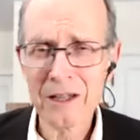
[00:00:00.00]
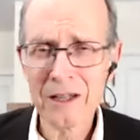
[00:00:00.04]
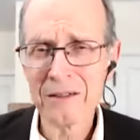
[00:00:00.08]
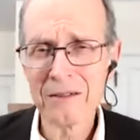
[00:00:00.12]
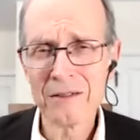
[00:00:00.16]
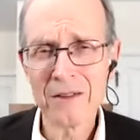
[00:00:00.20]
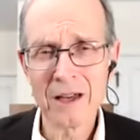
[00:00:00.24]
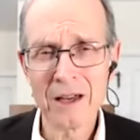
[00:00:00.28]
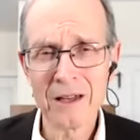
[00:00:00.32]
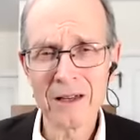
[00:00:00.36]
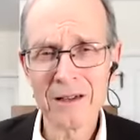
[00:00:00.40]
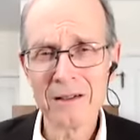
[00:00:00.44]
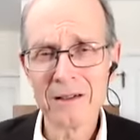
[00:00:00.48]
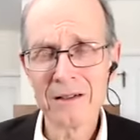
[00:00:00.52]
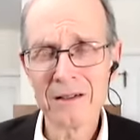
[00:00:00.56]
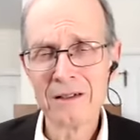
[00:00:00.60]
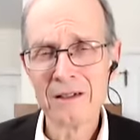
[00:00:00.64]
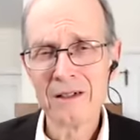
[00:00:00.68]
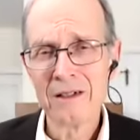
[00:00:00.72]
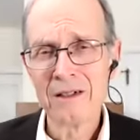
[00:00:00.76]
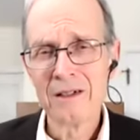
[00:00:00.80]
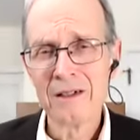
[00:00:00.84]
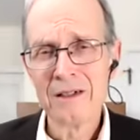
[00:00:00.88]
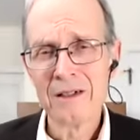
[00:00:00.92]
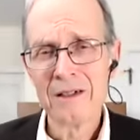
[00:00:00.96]
of that.
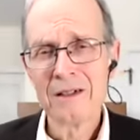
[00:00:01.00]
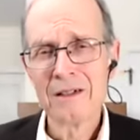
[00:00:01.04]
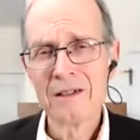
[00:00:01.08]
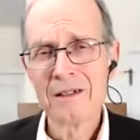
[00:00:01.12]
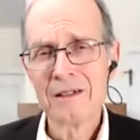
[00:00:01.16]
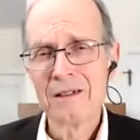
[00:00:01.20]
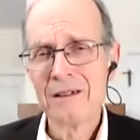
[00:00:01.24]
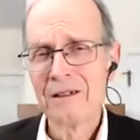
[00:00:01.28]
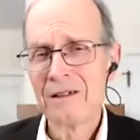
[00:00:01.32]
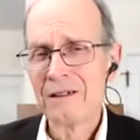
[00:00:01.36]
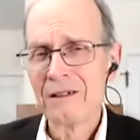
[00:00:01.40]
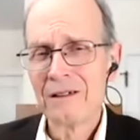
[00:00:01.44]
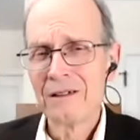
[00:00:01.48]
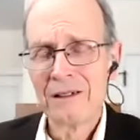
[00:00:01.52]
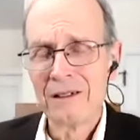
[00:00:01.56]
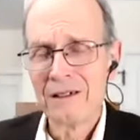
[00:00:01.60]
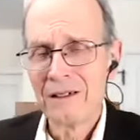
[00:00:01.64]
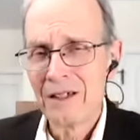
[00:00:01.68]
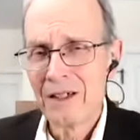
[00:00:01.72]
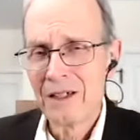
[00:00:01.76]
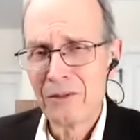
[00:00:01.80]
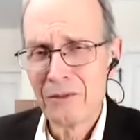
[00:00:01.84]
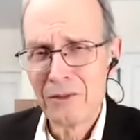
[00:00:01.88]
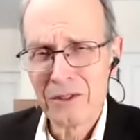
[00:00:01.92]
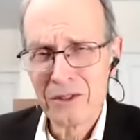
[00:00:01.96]
Uh,
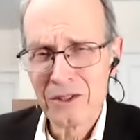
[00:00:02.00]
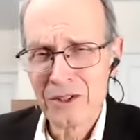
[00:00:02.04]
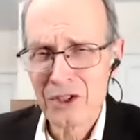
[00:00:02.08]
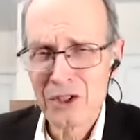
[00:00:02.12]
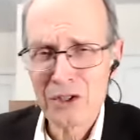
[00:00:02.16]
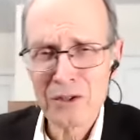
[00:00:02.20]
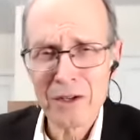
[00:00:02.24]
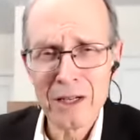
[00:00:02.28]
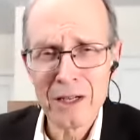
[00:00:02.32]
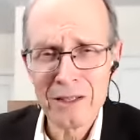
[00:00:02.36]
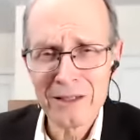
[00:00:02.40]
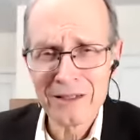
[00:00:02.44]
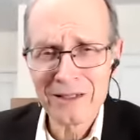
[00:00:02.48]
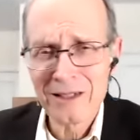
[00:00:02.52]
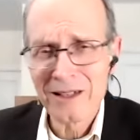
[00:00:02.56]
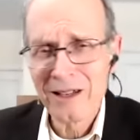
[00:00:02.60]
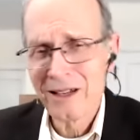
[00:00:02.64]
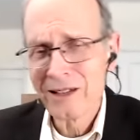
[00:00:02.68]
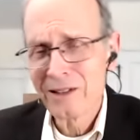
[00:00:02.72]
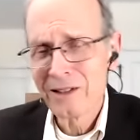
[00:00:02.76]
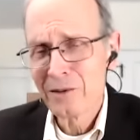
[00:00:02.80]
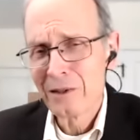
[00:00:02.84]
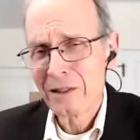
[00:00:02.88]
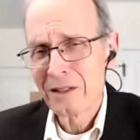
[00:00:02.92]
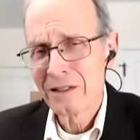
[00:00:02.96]
it was the strangest
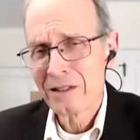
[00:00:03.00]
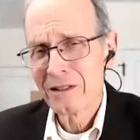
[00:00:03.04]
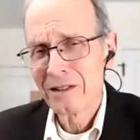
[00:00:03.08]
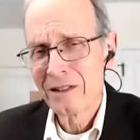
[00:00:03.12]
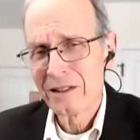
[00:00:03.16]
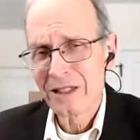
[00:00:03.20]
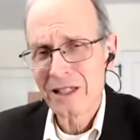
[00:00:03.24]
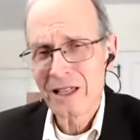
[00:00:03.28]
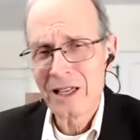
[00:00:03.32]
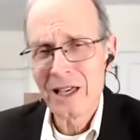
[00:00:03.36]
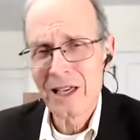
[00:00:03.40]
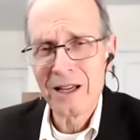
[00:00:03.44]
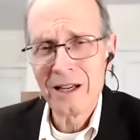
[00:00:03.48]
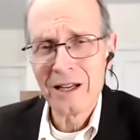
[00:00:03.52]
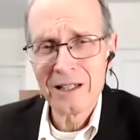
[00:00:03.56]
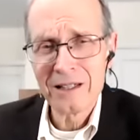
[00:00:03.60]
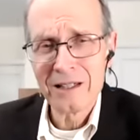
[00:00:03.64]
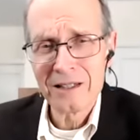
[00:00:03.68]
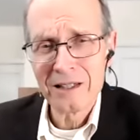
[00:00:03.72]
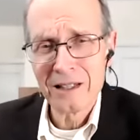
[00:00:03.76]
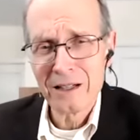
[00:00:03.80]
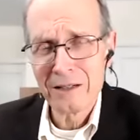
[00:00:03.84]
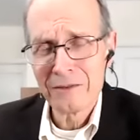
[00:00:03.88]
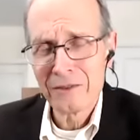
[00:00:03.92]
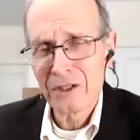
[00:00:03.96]
conquest that the Canaanites
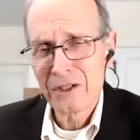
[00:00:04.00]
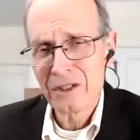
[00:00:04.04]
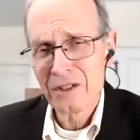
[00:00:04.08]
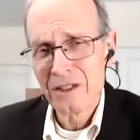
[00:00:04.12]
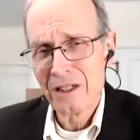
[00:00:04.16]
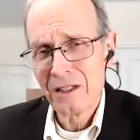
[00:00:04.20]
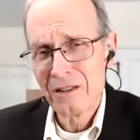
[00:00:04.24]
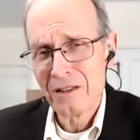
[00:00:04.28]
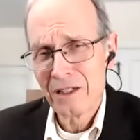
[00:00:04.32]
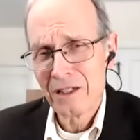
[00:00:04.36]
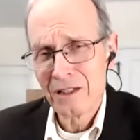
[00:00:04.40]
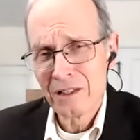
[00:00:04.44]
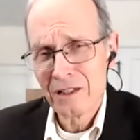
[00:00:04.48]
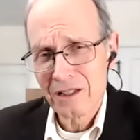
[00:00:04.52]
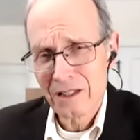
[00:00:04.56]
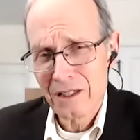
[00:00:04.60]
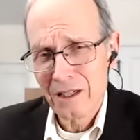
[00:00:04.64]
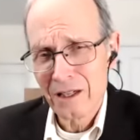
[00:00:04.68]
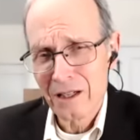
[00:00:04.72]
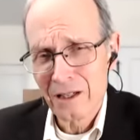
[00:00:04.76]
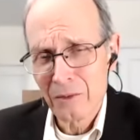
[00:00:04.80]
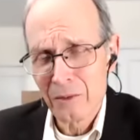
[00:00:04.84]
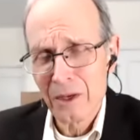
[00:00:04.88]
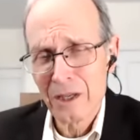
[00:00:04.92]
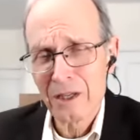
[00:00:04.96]
had ever seen. They just
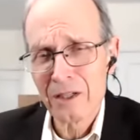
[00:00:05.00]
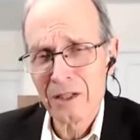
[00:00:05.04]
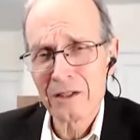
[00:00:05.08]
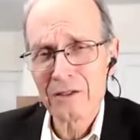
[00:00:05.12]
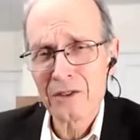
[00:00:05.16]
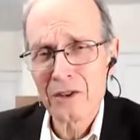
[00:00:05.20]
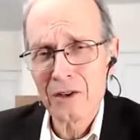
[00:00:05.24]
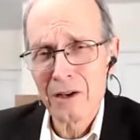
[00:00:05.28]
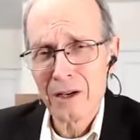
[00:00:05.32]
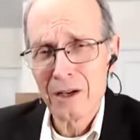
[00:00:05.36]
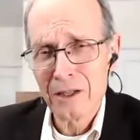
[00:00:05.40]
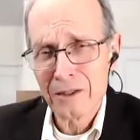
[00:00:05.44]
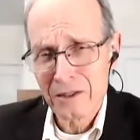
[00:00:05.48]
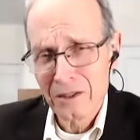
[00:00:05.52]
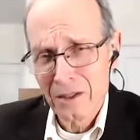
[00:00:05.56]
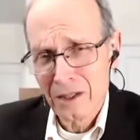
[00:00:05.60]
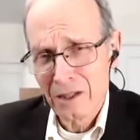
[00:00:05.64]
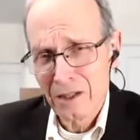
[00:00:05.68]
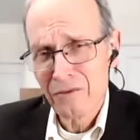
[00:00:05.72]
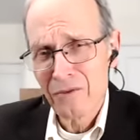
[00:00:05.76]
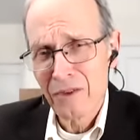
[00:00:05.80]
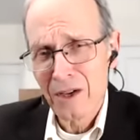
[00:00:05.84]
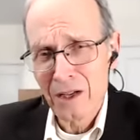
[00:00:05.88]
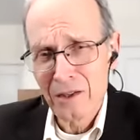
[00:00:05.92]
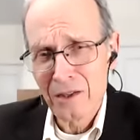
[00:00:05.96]
kind of went across and they
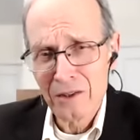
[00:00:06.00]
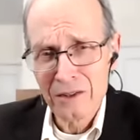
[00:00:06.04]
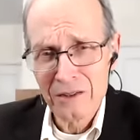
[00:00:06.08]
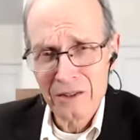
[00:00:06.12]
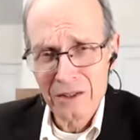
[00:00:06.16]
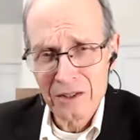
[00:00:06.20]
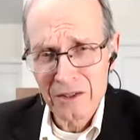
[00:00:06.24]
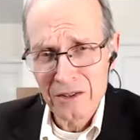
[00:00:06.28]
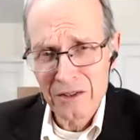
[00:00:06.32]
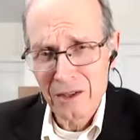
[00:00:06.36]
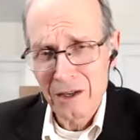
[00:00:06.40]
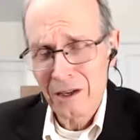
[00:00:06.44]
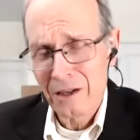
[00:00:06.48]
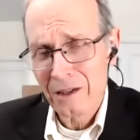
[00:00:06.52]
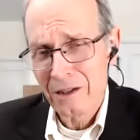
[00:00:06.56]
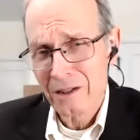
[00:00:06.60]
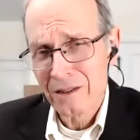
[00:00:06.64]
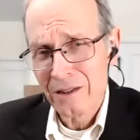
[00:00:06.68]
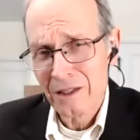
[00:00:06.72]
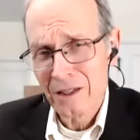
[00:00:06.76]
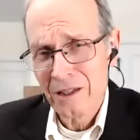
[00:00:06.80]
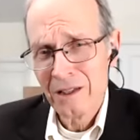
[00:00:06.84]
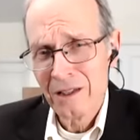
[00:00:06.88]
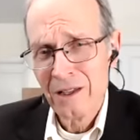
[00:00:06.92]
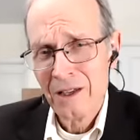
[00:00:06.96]
followed this ark and
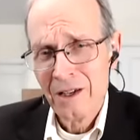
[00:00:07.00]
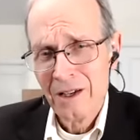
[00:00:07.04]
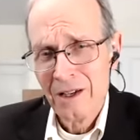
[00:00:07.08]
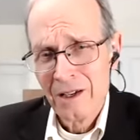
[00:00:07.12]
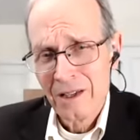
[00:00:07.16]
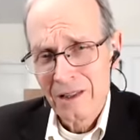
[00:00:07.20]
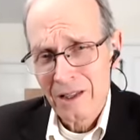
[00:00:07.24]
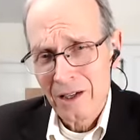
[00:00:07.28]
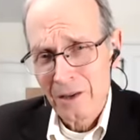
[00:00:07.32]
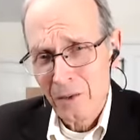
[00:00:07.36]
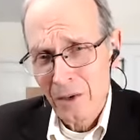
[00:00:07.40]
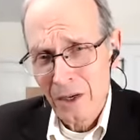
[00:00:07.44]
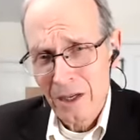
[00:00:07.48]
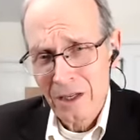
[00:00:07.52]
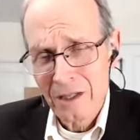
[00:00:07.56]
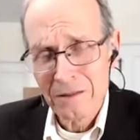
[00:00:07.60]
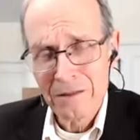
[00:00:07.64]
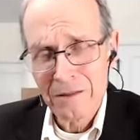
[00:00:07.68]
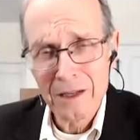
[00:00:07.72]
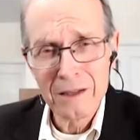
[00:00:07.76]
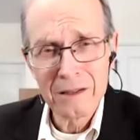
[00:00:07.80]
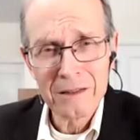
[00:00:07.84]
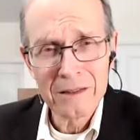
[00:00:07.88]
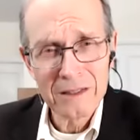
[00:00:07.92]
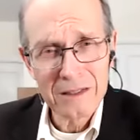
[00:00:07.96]
they, they went
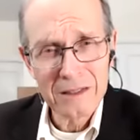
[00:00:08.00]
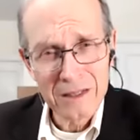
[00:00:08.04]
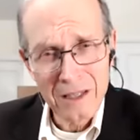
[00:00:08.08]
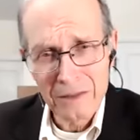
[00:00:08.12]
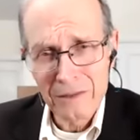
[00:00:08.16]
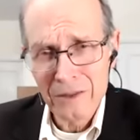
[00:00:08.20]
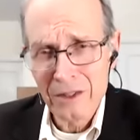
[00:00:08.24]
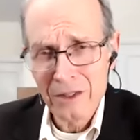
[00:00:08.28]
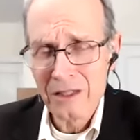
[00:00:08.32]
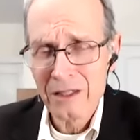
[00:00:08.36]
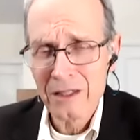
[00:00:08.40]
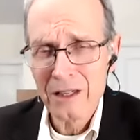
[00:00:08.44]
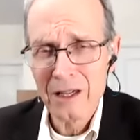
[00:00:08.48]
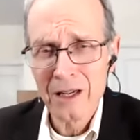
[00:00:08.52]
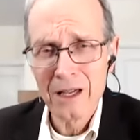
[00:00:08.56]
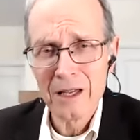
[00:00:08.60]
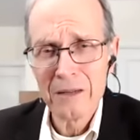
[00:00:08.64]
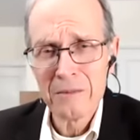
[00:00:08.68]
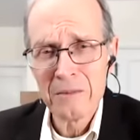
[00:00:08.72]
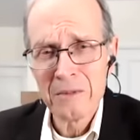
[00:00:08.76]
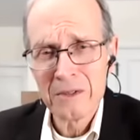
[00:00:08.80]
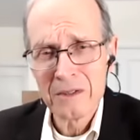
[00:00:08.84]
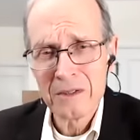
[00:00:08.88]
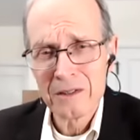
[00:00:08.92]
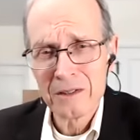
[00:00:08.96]
around seven
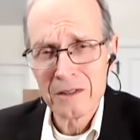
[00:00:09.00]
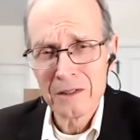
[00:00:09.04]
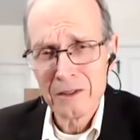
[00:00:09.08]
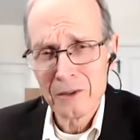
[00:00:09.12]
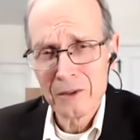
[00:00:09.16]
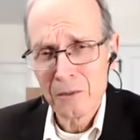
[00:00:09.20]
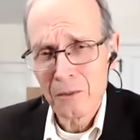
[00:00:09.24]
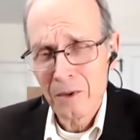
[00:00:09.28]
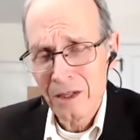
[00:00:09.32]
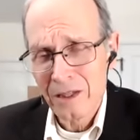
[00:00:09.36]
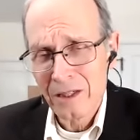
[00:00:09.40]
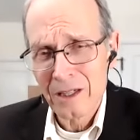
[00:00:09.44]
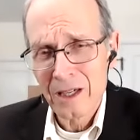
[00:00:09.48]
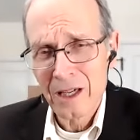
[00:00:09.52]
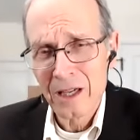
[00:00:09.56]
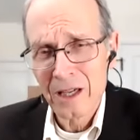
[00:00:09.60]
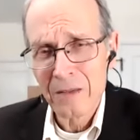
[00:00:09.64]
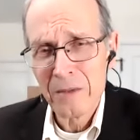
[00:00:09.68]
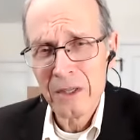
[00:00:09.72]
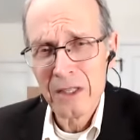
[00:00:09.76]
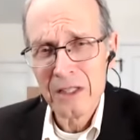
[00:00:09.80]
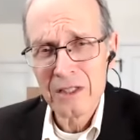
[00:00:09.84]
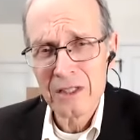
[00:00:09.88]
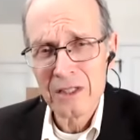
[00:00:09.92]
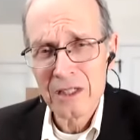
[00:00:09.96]
times, you know, one time
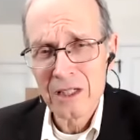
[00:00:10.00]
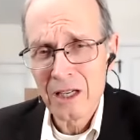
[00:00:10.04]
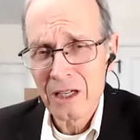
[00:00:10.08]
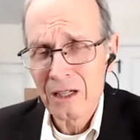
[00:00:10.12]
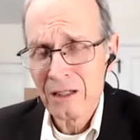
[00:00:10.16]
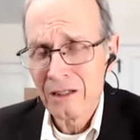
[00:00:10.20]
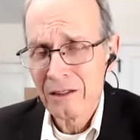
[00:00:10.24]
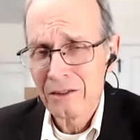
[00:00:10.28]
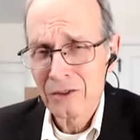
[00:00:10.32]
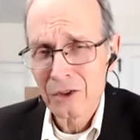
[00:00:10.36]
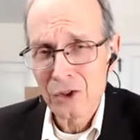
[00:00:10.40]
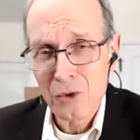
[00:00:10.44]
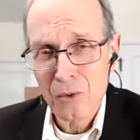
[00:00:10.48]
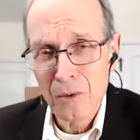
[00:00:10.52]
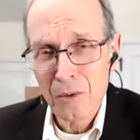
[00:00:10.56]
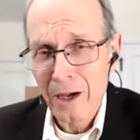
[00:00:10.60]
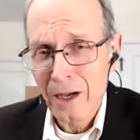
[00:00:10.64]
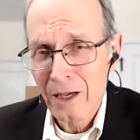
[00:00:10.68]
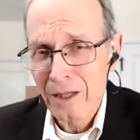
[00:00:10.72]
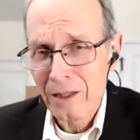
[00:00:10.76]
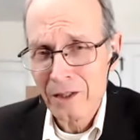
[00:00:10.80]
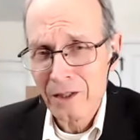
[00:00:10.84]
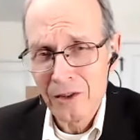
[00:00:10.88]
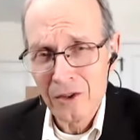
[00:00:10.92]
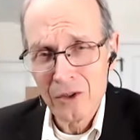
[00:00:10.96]
each day,
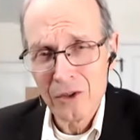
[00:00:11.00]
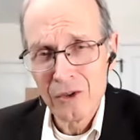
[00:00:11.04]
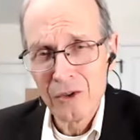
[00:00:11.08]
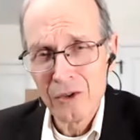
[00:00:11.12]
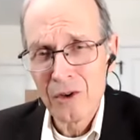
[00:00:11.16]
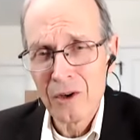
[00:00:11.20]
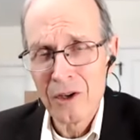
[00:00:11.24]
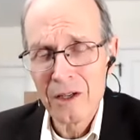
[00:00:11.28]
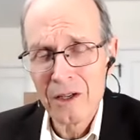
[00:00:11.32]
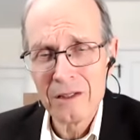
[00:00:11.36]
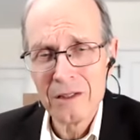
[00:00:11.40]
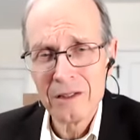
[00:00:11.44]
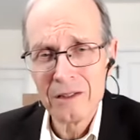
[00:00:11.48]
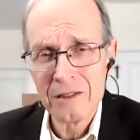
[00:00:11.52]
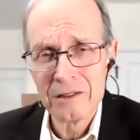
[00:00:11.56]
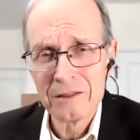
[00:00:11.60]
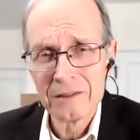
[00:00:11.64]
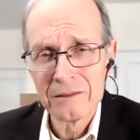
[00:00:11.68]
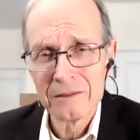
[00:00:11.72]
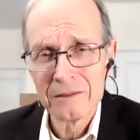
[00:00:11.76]
quietly, no noise.